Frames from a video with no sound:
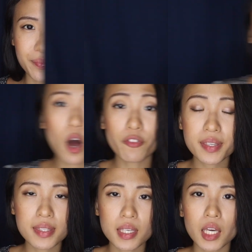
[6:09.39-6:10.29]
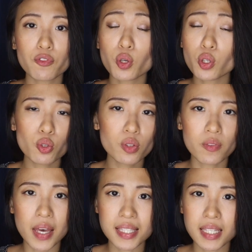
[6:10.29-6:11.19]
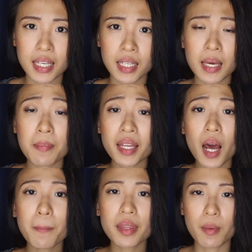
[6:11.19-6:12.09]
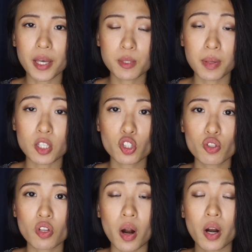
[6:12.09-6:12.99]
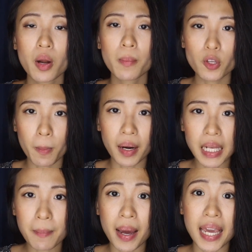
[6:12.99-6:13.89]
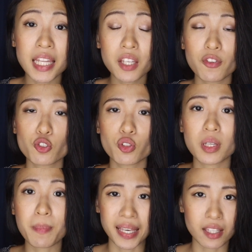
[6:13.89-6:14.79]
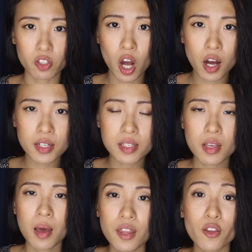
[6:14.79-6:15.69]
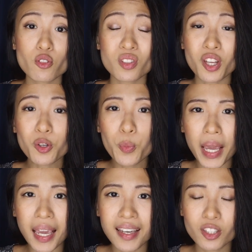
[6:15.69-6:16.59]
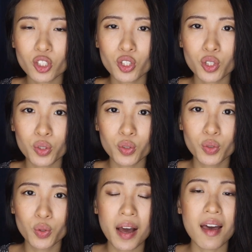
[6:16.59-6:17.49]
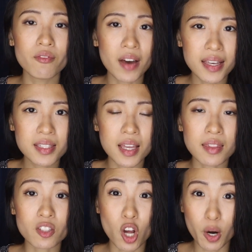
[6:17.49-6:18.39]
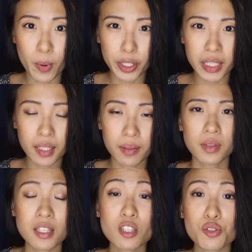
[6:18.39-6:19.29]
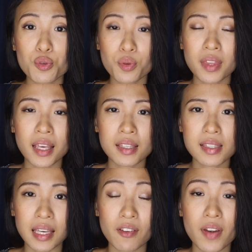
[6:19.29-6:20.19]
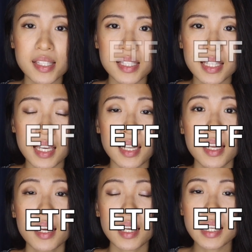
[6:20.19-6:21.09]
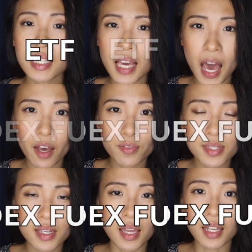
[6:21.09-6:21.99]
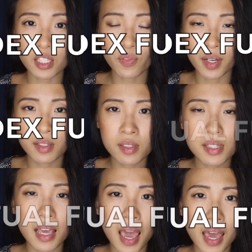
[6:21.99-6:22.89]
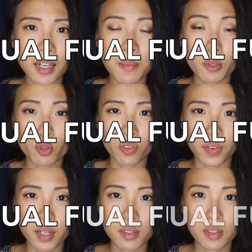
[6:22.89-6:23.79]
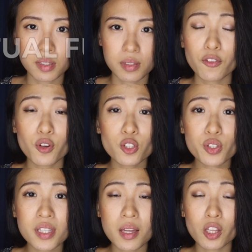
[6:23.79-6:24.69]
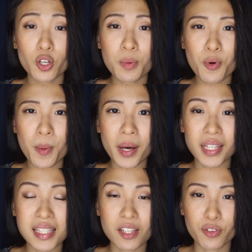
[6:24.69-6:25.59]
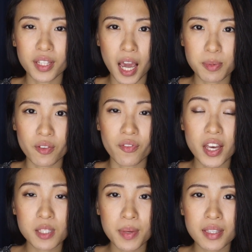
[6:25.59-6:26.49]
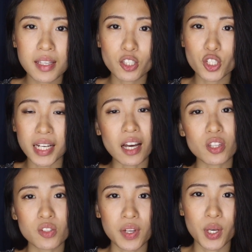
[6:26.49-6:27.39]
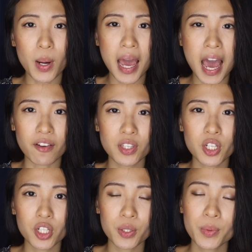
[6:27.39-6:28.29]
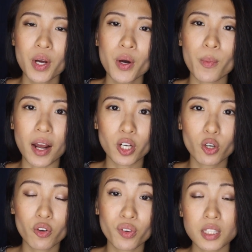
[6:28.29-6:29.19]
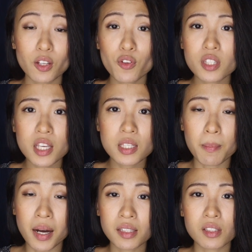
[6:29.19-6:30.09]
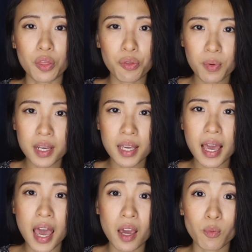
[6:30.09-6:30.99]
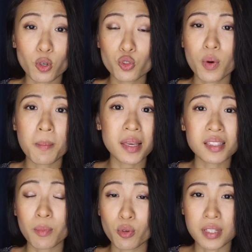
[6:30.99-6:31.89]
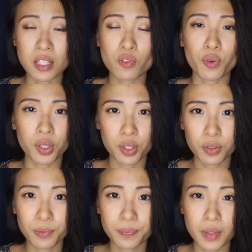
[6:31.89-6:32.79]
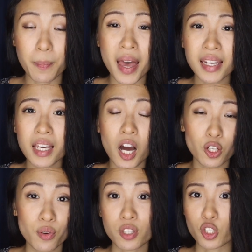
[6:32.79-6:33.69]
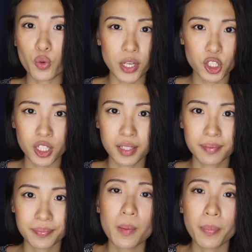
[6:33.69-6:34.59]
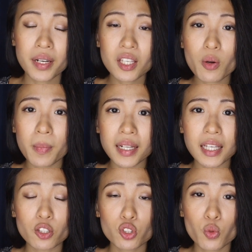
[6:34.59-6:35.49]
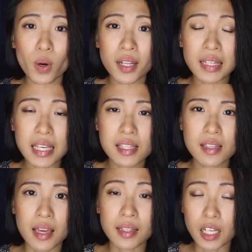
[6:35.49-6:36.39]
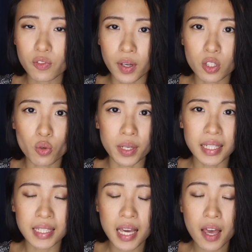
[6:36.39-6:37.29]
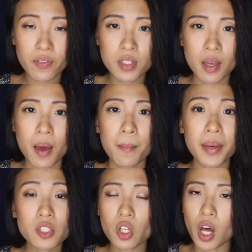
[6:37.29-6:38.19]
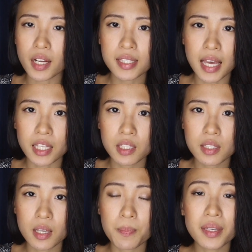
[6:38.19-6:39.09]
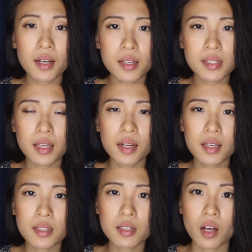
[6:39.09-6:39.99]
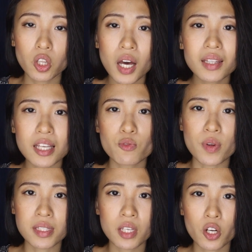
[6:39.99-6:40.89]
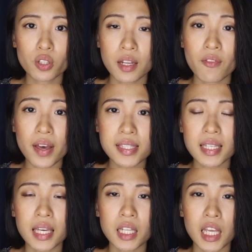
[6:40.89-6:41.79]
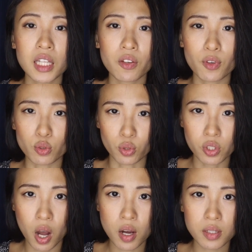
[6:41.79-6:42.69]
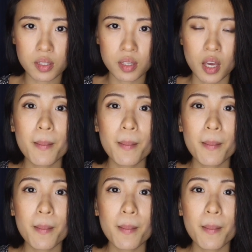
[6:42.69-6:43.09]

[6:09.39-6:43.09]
Now, obviously, if you're new to investing, it may not be the best place to start your money by individually picking stocks. There's another way to invest in the stock market. This is through things like investing in ETFs, index funds, and mutual funds. If you're interested in learning more about these different types of investments, check out this video I have here where I go over the differences amongst the three and which one makes the most sense for you, depending on your situation. Putting your money into one of these index funds or ETFs makes a lot of sense because it is a lot less riskier than investing in individual stocks,